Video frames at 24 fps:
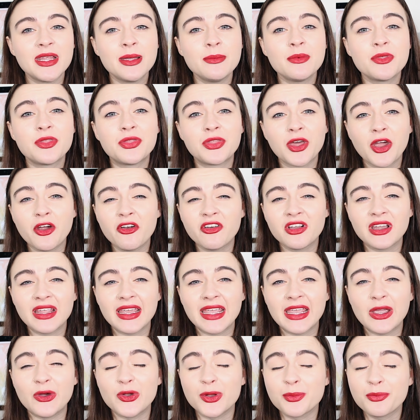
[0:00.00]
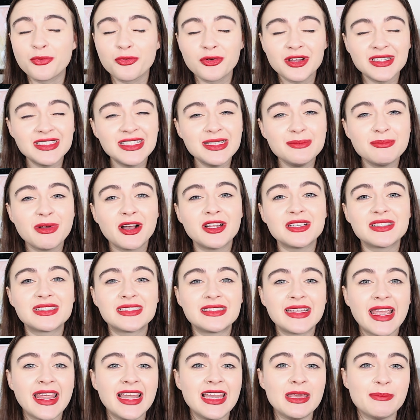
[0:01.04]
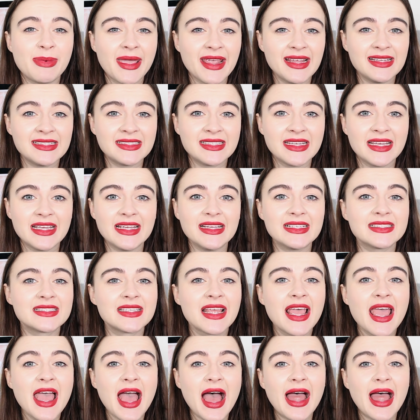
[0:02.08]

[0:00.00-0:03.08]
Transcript: him thoroughly on a pretty much daily basis,